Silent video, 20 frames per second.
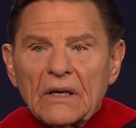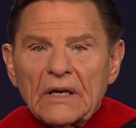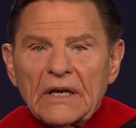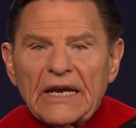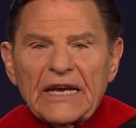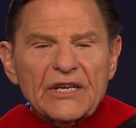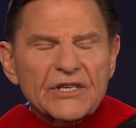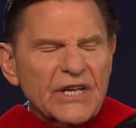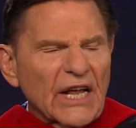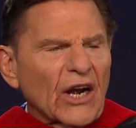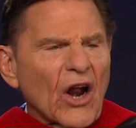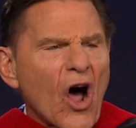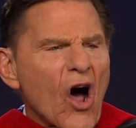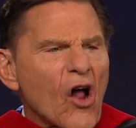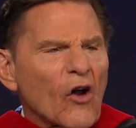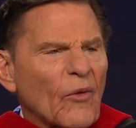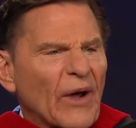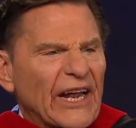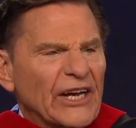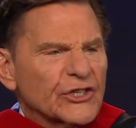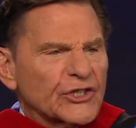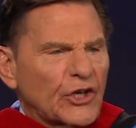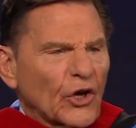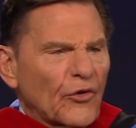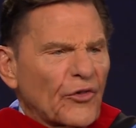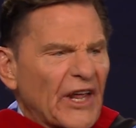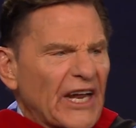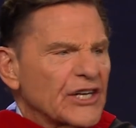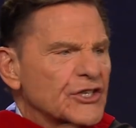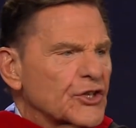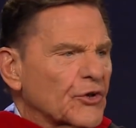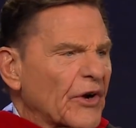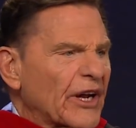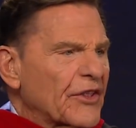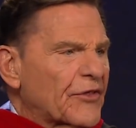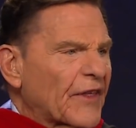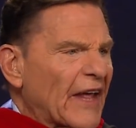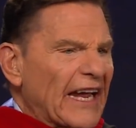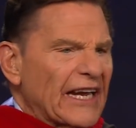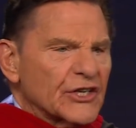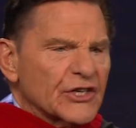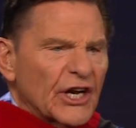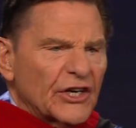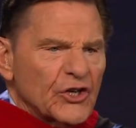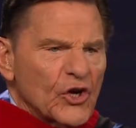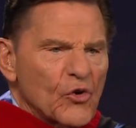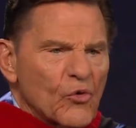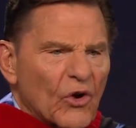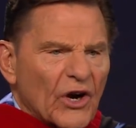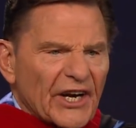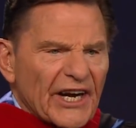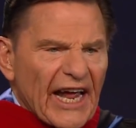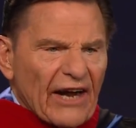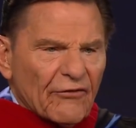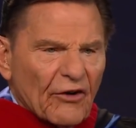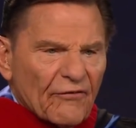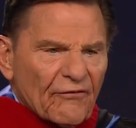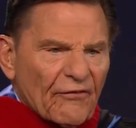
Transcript: He said, always do these three things and you will never